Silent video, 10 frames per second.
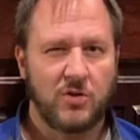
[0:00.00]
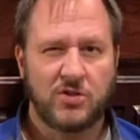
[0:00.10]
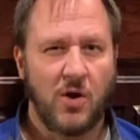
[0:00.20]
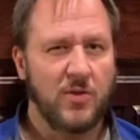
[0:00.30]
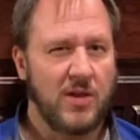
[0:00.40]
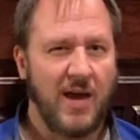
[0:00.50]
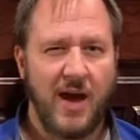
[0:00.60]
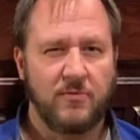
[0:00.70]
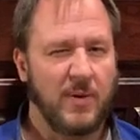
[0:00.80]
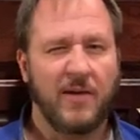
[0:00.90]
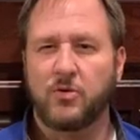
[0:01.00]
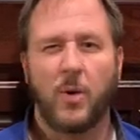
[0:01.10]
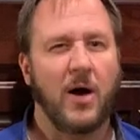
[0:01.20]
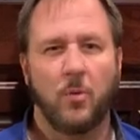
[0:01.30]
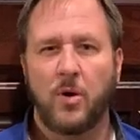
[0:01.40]
or so that you have it, but after a
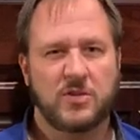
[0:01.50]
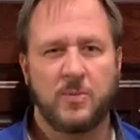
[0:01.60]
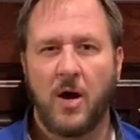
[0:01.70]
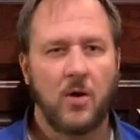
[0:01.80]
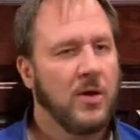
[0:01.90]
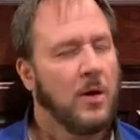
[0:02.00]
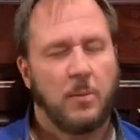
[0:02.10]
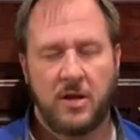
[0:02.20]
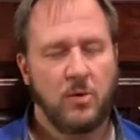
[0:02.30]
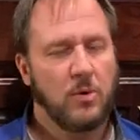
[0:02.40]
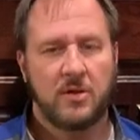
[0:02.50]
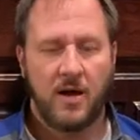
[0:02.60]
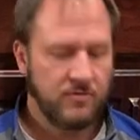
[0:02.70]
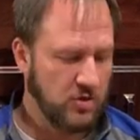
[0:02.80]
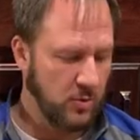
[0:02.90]
while it won't smell, but he will
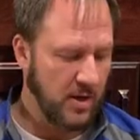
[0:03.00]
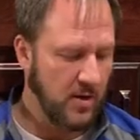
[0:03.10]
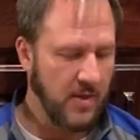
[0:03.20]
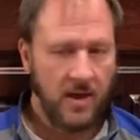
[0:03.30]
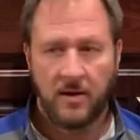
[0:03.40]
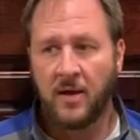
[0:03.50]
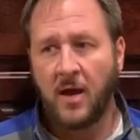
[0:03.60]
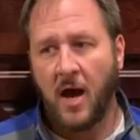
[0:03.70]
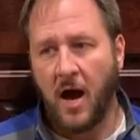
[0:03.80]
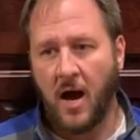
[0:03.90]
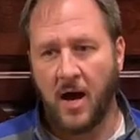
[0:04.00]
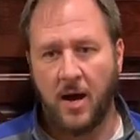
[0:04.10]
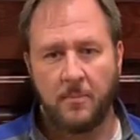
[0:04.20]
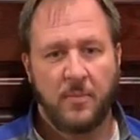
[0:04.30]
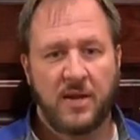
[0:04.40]
love chewing on that.
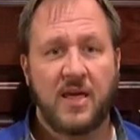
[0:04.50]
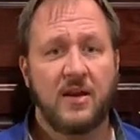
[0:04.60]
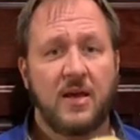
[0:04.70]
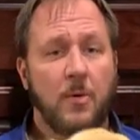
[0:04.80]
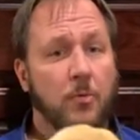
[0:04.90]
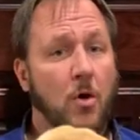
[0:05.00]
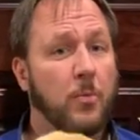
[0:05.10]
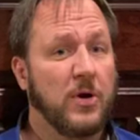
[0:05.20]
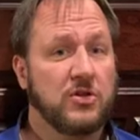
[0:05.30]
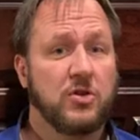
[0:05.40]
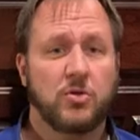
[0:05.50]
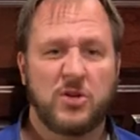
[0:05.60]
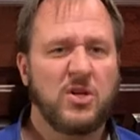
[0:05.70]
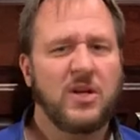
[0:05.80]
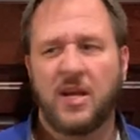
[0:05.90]
But getting him appropriate chew
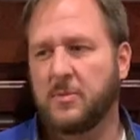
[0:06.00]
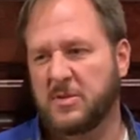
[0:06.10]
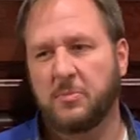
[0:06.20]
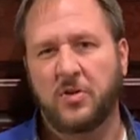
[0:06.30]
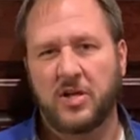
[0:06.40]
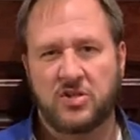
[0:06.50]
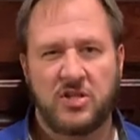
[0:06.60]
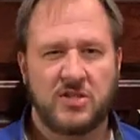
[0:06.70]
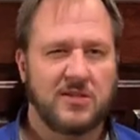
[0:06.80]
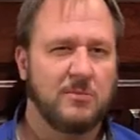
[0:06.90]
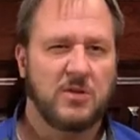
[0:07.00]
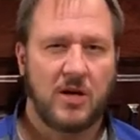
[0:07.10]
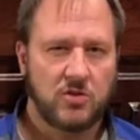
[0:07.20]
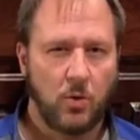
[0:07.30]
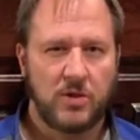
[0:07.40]
toys, you can get him some plushies and some
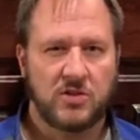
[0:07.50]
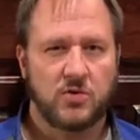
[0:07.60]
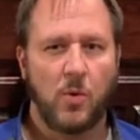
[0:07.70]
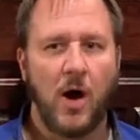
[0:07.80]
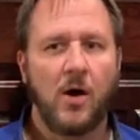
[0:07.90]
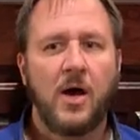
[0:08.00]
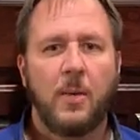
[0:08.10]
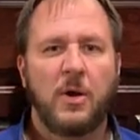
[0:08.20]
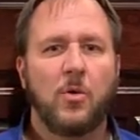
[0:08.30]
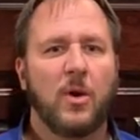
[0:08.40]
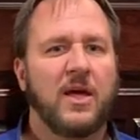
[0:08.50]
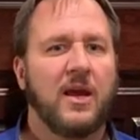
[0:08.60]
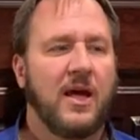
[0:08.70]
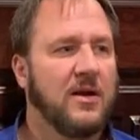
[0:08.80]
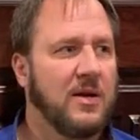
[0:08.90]
tug toys as well, but you want
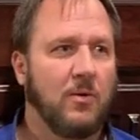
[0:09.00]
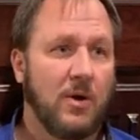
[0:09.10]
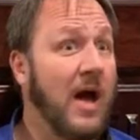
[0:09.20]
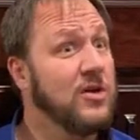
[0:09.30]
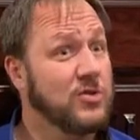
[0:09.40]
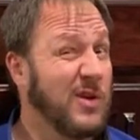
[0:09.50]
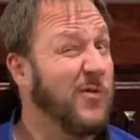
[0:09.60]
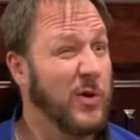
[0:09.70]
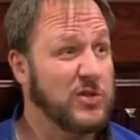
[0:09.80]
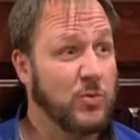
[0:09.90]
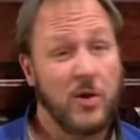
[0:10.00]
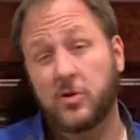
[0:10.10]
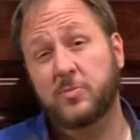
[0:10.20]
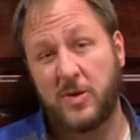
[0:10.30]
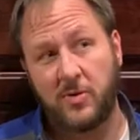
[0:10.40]
to get, and I usually avoid
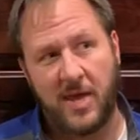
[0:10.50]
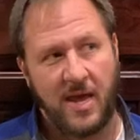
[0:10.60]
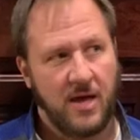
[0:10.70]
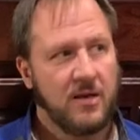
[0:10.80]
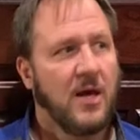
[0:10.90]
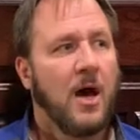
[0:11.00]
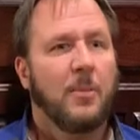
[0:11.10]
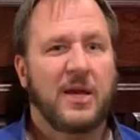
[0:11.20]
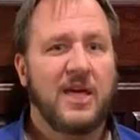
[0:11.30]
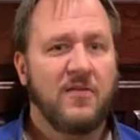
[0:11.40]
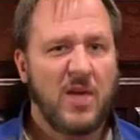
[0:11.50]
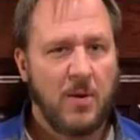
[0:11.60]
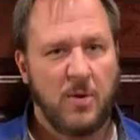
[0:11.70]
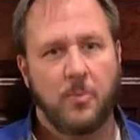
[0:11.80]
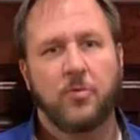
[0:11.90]
squeakers, but you can, but giving
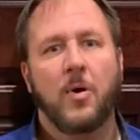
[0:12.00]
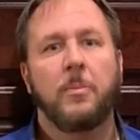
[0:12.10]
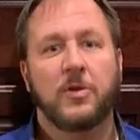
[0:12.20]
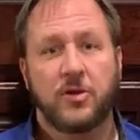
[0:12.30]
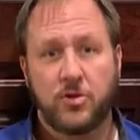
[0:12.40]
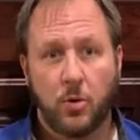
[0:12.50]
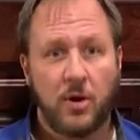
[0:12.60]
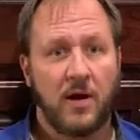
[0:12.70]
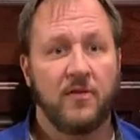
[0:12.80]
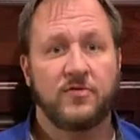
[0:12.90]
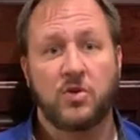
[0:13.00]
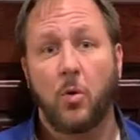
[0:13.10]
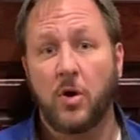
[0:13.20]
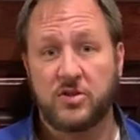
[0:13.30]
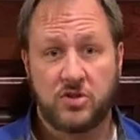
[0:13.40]
him a plethora of
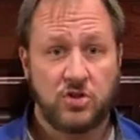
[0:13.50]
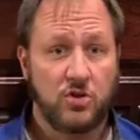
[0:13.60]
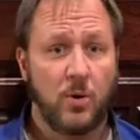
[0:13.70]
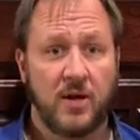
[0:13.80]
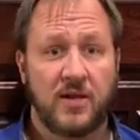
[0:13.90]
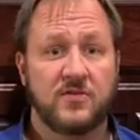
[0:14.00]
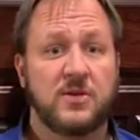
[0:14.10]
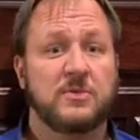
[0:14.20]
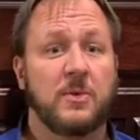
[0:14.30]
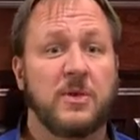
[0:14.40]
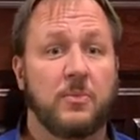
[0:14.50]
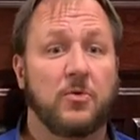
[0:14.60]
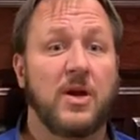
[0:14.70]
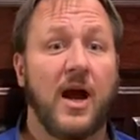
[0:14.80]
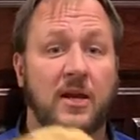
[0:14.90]
toys to chew on gives him something to
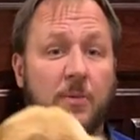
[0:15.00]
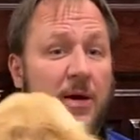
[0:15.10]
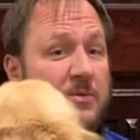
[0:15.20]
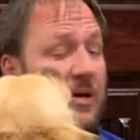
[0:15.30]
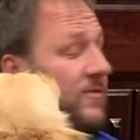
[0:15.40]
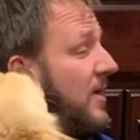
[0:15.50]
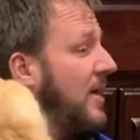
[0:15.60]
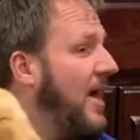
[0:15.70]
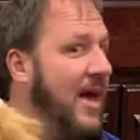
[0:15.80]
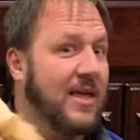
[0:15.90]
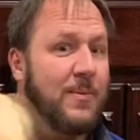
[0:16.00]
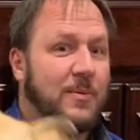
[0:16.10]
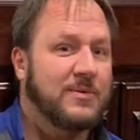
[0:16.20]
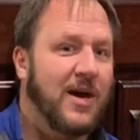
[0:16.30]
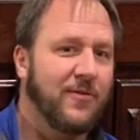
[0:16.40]
preoccupy himself and keep
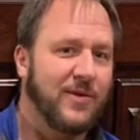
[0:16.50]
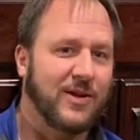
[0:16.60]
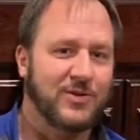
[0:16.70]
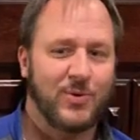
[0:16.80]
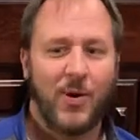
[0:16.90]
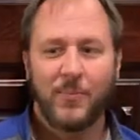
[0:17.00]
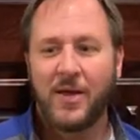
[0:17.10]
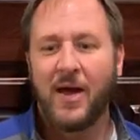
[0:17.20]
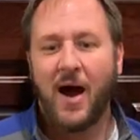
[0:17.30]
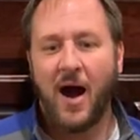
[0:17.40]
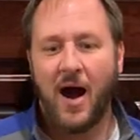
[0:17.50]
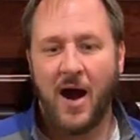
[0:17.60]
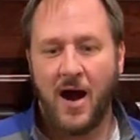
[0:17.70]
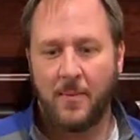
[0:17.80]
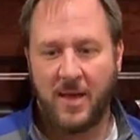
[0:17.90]
himself in control.
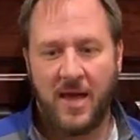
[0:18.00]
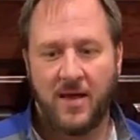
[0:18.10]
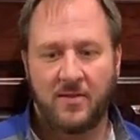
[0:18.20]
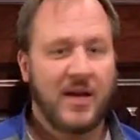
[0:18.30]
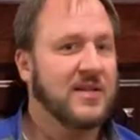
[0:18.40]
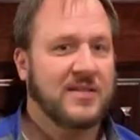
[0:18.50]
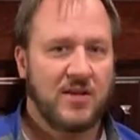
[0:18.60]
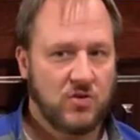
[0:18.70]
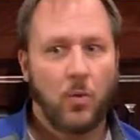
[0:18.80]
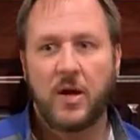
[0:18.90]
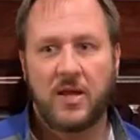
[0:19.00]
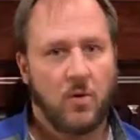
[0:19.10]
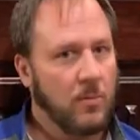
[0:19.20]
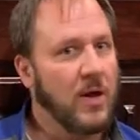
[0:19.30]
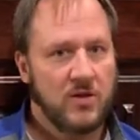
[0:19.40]
And like I said, 20
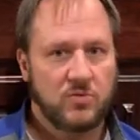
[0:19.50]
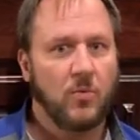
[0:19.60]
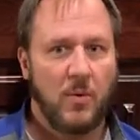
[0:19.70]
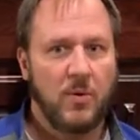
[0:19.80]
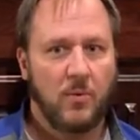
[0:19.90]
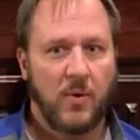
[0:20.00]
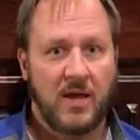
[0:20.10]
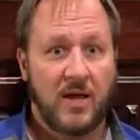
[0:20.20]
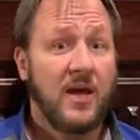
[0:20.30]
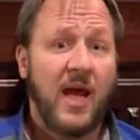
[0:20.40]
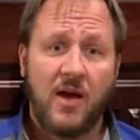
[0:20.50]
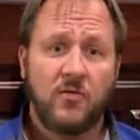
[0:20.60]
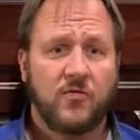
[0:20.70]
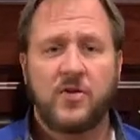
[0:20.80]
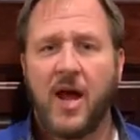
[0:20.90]
is what we want to get.
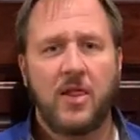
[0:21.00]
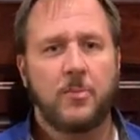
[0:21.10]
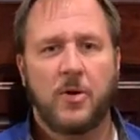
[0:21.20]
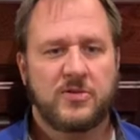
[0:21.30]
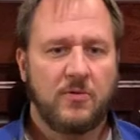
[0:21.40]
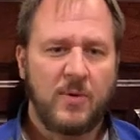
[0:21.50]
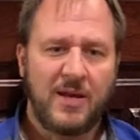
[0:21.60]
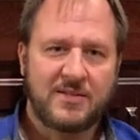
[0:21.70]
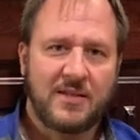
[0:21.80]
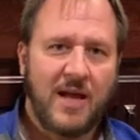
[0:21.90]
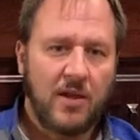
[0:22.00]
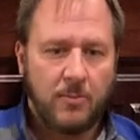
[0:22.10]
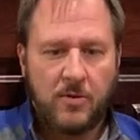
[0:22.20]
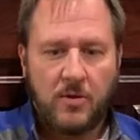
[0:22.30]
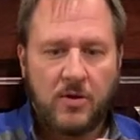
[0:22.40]
And for Nyla bones, everybody gets the
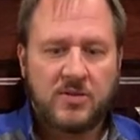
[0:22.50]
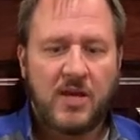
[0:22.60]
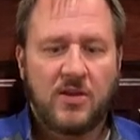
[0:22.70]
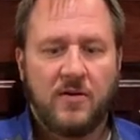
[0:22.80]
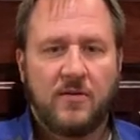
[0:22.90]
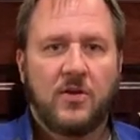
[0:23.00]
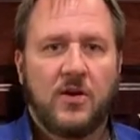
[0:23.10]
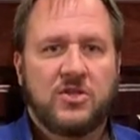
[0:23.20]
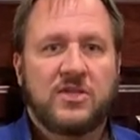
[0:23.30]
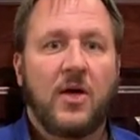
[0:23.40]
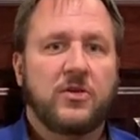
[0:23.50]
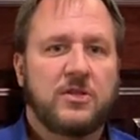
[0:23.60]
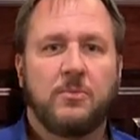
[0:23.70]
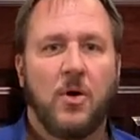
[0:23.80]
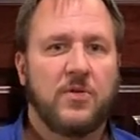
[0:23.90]
Nyla bone that looks like the
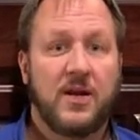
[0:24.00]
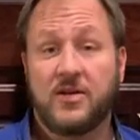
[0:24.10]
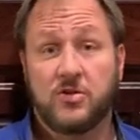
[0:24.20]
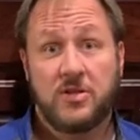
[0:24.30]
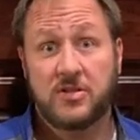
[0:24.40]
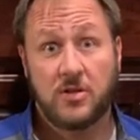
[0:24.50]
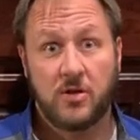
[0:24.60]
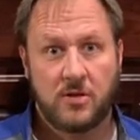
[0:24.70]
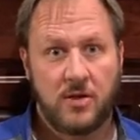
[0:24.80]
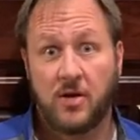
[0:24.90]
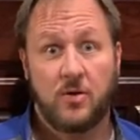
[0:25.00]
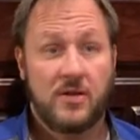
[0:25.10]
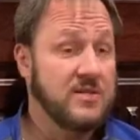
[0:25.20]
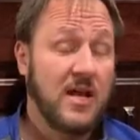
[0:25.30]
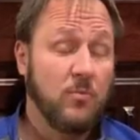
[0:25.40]
skeleton bone that actually doesn't look like,
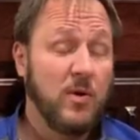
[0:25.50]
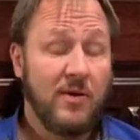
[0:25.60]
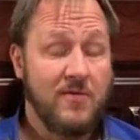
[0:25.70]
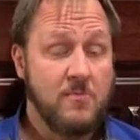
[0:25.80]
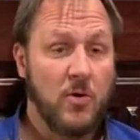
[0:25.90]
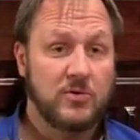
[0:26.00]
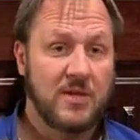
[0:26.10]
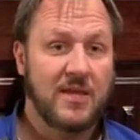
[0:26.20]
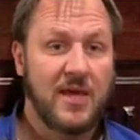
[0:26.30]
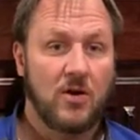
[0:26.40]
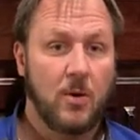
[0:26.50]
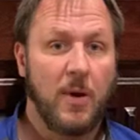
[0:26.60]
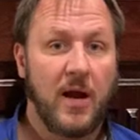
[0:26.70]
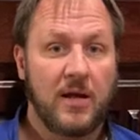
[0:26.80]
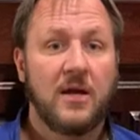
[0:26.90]
it's not, we don't have any bones like that in our
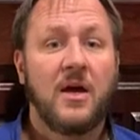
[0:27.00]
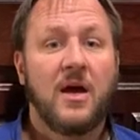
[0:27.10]
body.